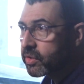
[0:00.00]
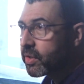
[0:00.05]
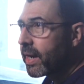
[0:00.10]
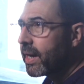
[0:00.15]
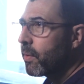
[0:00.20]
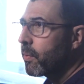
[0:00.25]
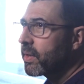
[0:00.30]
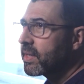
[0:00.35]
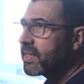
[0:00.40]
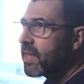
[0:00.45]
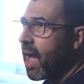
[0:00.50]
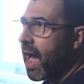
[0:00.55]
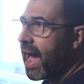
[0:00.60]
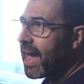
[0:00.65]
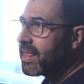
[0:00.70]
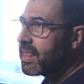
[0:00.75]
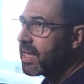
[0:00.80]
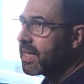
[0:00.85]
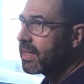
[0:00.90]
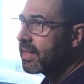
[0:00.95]
So anyways, now
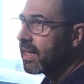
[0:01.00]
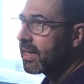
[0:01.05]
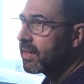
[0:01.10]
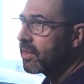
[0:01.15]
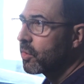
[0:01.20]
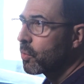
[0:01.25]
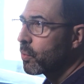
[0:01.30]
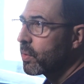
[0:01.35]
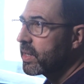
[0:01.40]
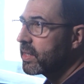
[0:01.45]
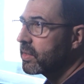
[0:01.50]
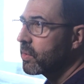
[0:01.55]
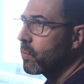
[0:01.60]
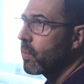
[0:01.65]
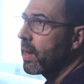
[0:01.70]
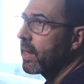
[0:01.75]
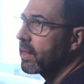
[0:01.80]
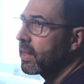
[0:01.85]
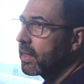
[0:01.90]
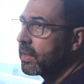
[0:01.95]
I think that the reason
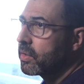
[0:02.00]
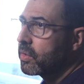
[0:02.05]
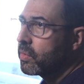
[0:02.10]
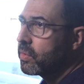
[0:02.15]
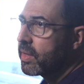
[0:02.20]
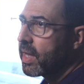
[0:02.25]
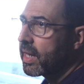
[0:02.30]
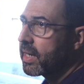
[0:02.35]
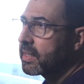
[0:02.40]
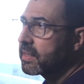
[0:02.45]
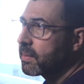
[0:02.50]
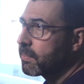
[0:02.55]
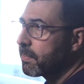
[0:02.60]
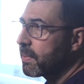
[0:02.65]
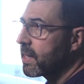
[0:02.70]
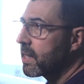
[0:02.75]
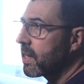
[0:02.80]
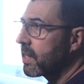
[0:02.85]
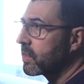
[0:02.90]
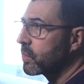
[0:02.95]
why they do that isn't
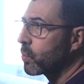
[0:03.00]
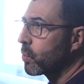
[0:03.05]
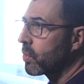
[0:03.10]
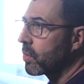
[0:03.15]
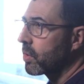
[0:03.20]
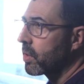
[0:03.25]
because